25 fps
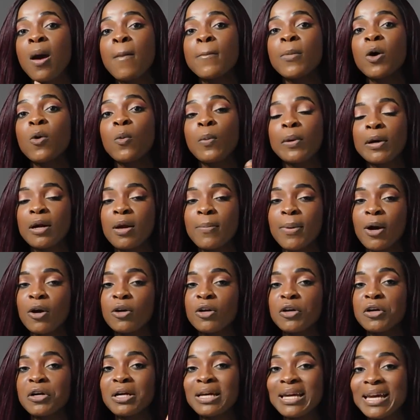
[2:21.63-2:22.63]
but worry about
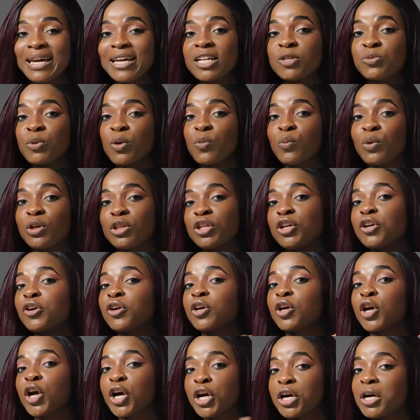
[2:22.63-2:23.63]
your engagement with your
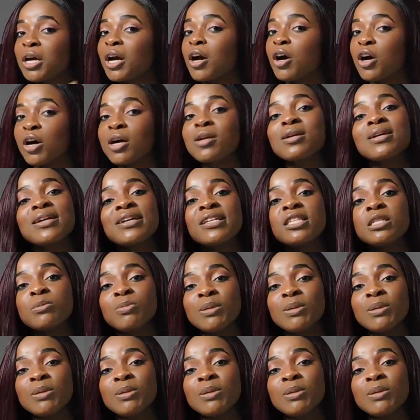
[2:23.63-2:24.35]
current audience,